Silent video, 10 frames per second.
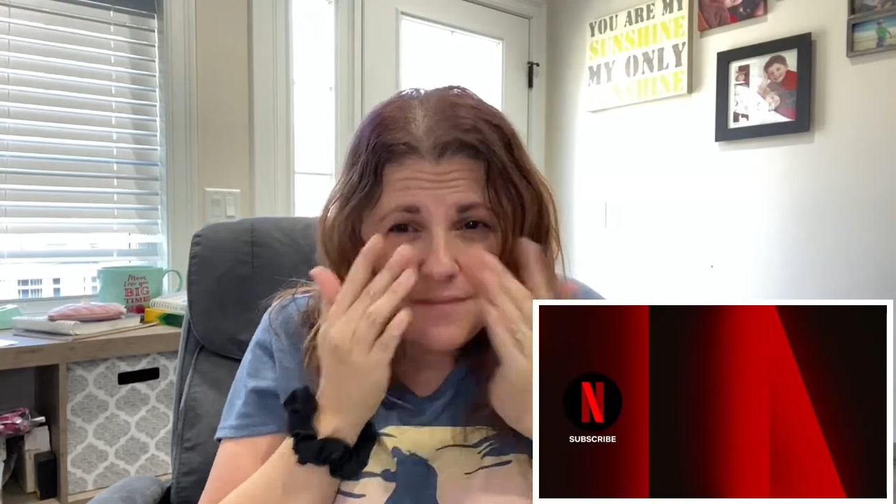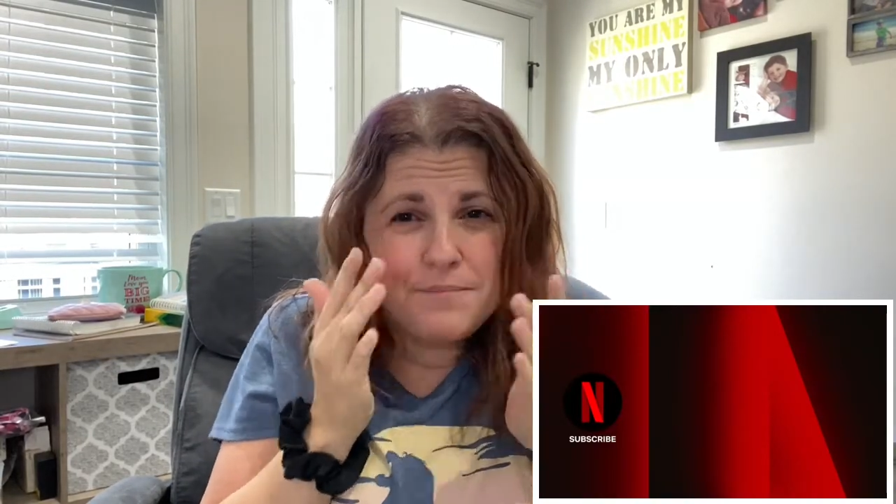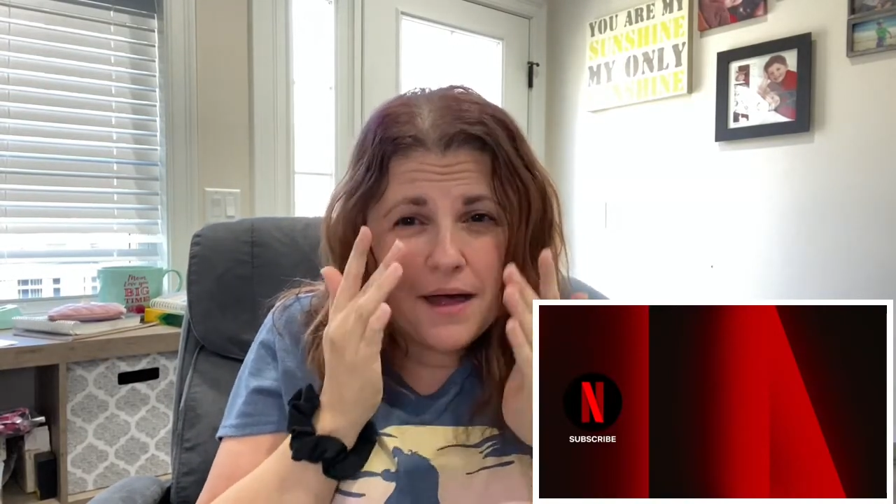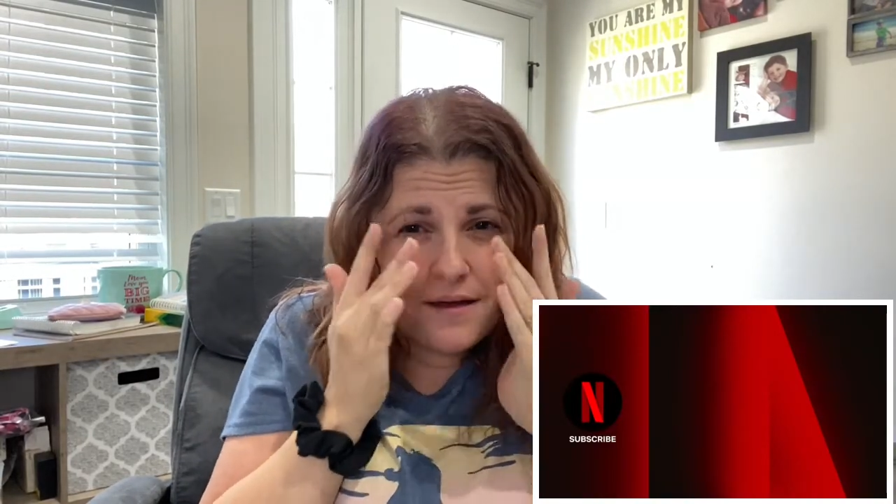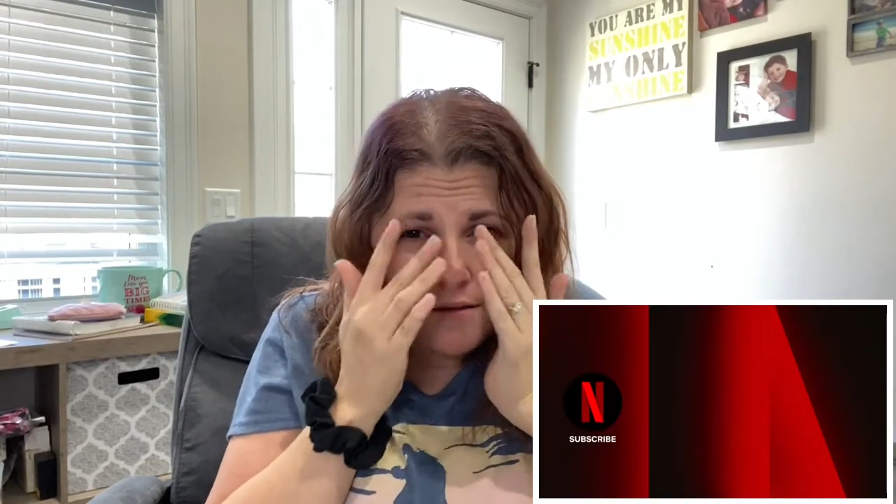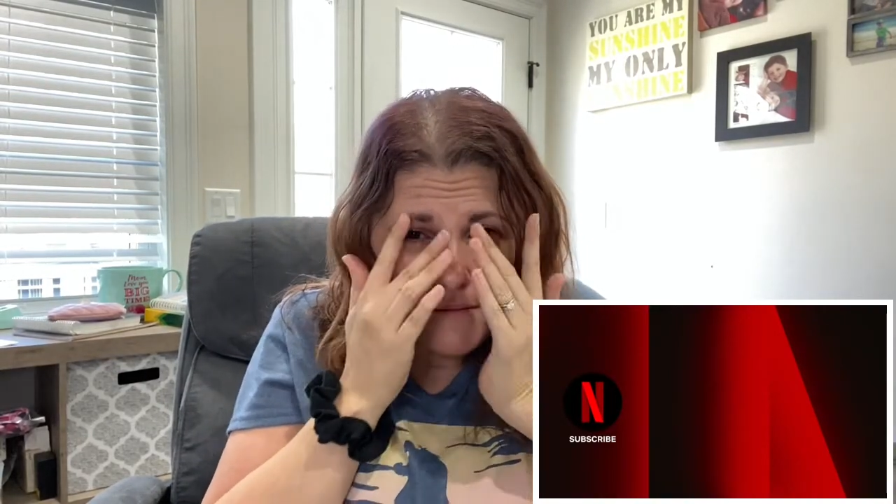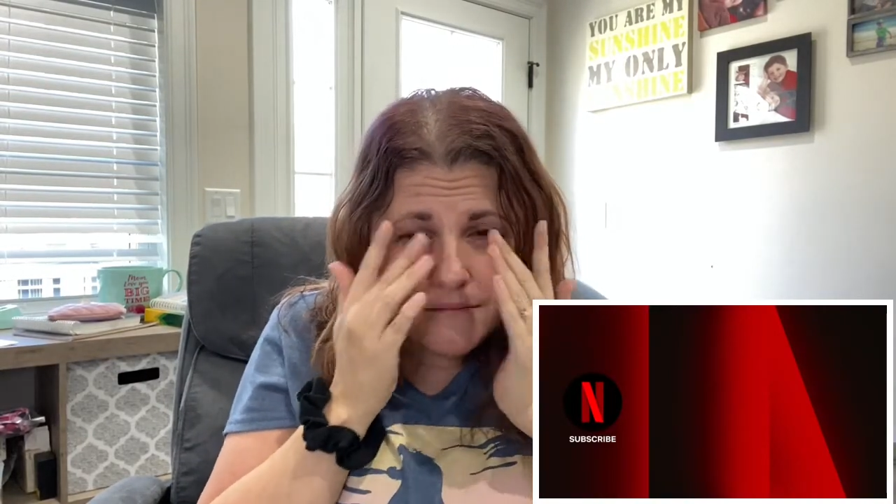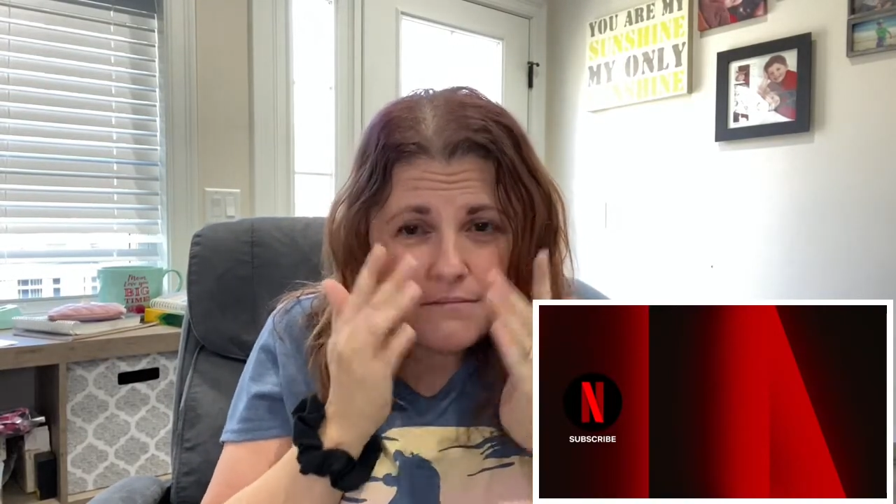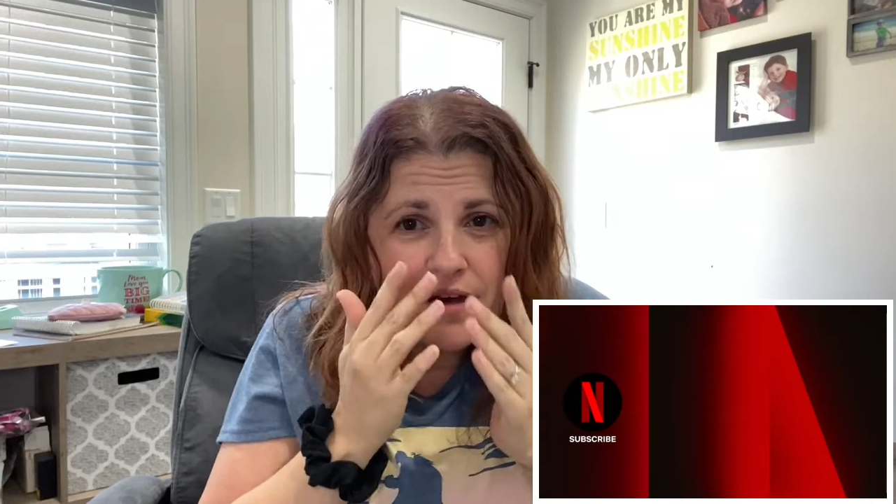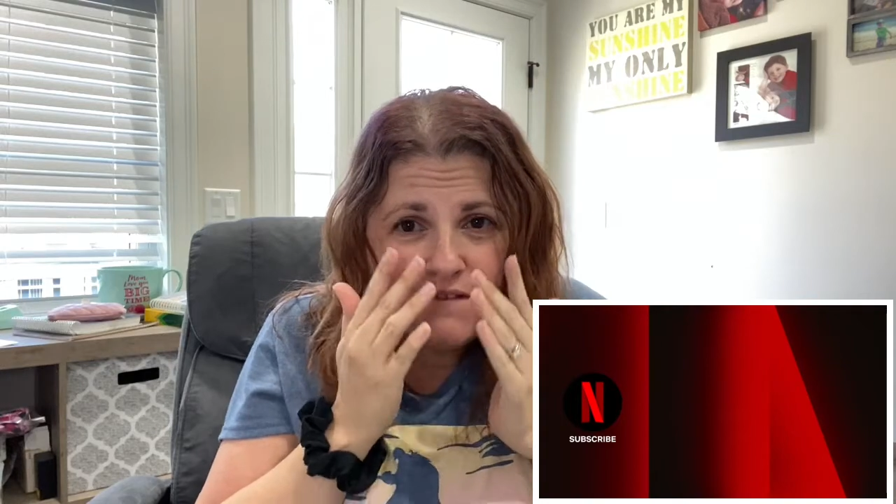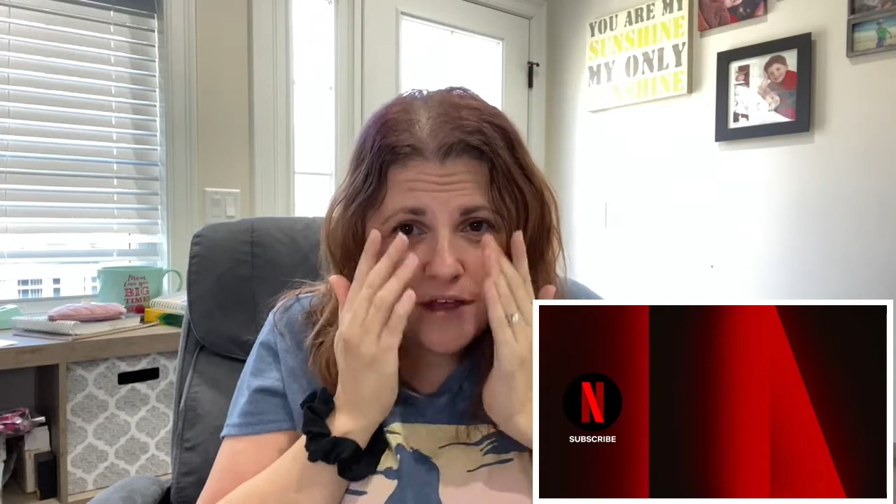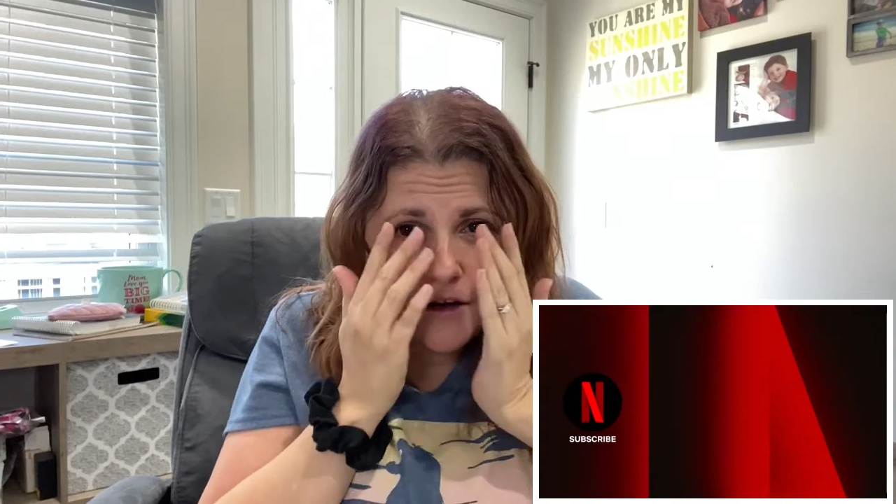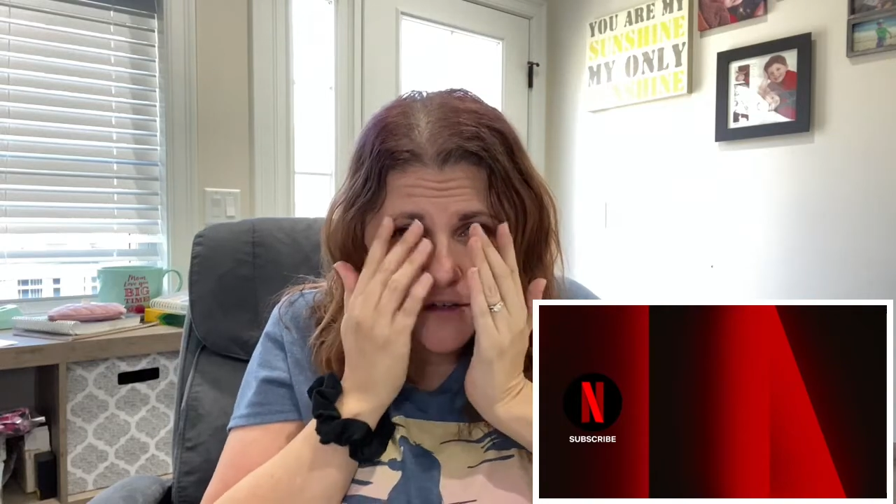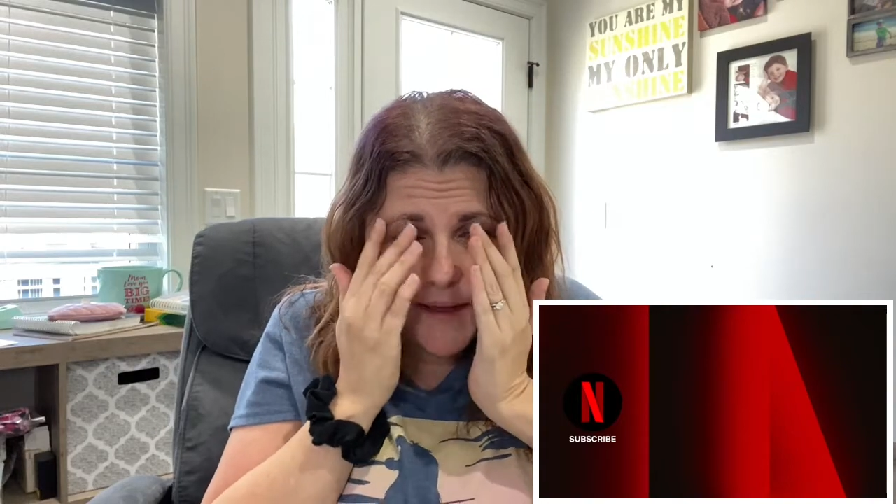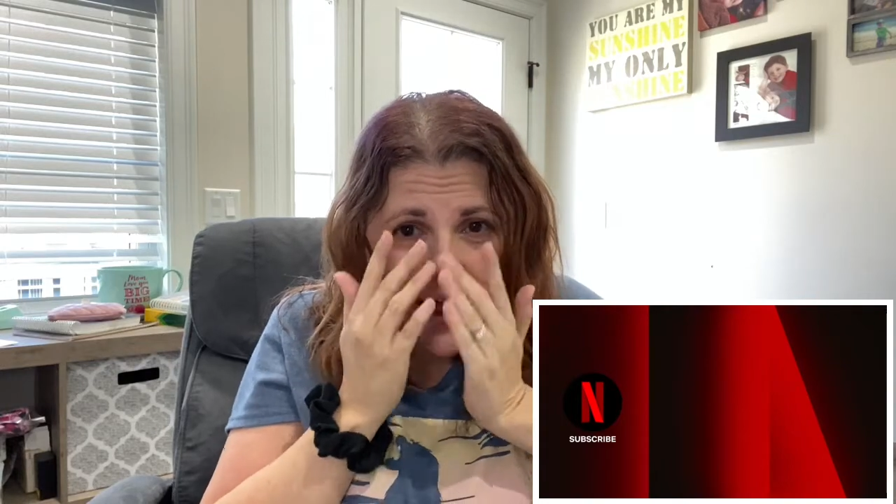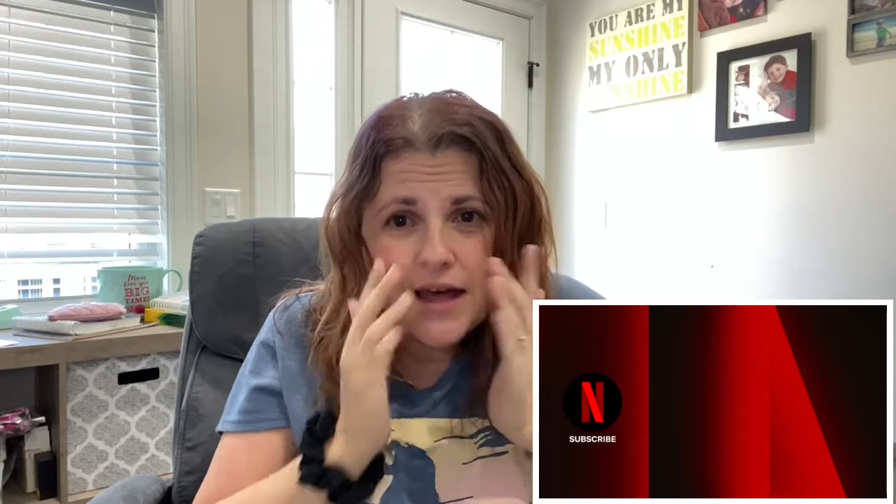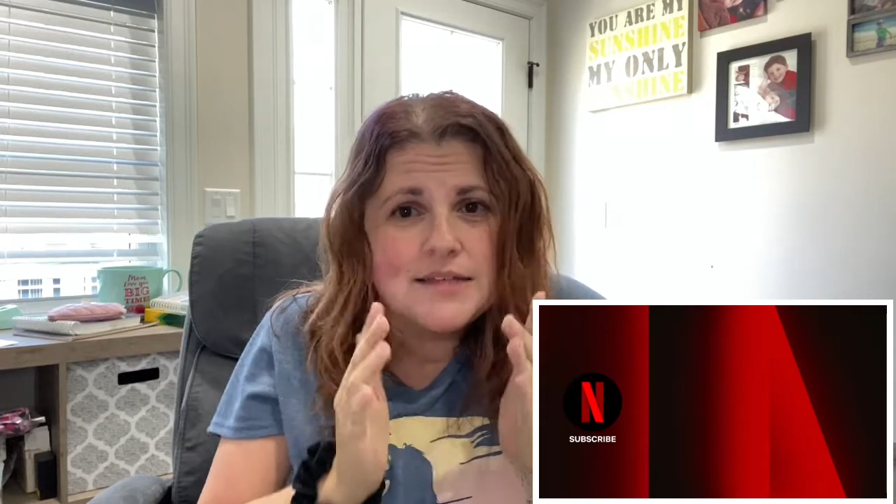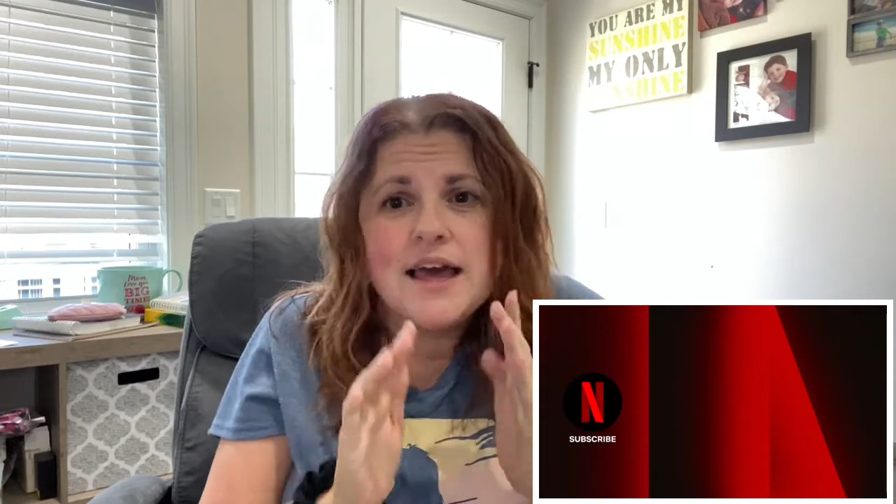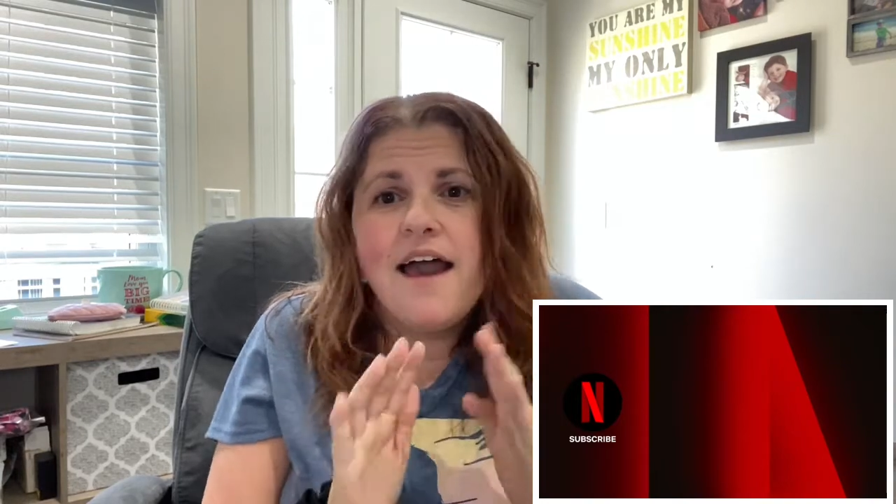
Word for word: behind my fingers, my eyes.